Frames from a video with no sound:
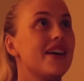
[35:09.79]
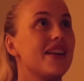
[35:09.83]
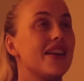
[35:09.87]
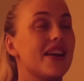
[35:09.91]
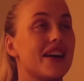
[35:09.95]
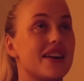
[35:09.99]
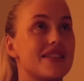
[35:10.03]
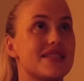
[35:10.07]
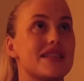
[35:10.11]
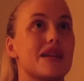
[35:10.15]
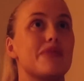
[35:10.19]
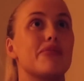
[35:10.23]

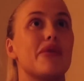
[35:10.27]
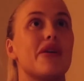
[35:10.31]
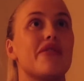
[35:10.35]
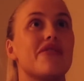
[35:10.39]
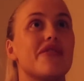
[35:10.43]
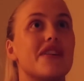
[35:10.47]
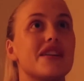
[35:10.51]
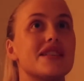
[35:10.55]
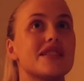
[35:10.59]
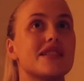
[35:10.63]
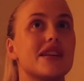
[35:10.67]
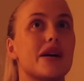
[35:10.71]
like I said, my
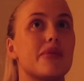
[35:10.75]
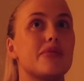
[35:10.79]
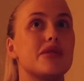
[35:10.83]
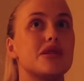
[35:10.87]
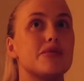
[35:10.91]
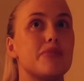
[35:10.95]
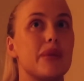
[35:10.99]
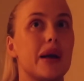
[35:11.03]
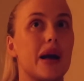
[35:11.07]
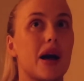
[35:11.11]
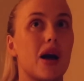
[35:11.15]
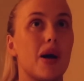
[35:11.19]
friend's coming
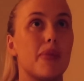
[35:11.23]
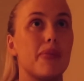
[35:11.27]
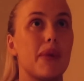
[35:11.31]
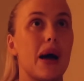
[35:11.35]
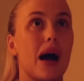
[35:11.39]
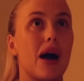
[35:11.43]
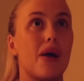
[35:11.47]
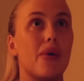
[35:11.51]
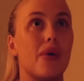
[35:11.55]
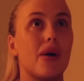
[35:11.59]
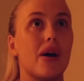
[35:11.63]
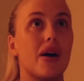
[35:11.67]
to pick up
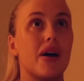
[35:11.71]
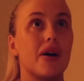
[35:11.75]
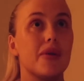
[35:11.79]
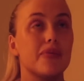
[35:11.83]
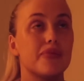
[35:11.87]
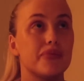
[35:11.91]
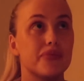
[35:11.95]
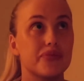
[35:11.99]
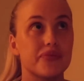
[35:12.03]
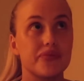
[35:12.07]
our